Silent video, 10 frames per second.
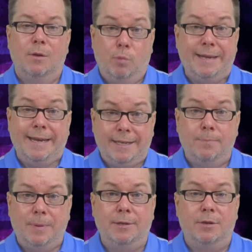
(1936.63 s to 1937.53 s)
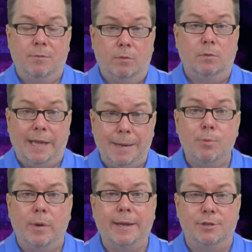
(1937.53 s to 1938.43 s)
we need to be
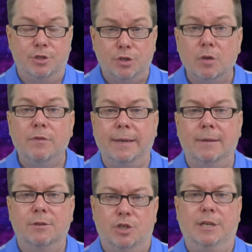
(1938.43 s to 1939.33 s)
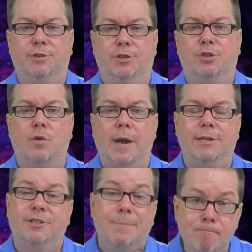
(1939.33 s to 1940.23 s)
laboring and serving Jesus
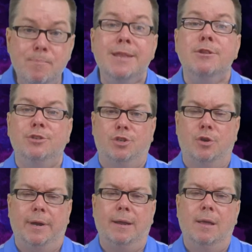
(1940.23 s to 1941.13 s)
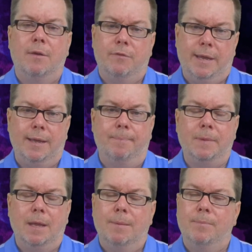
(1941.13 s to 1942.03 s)
Christ and ministering for Him.
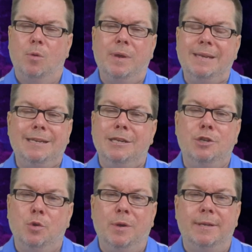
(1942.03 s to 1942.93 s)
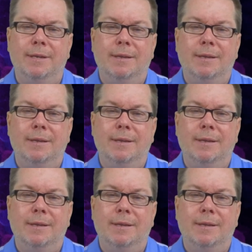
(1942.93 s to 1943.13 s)
But we need to do it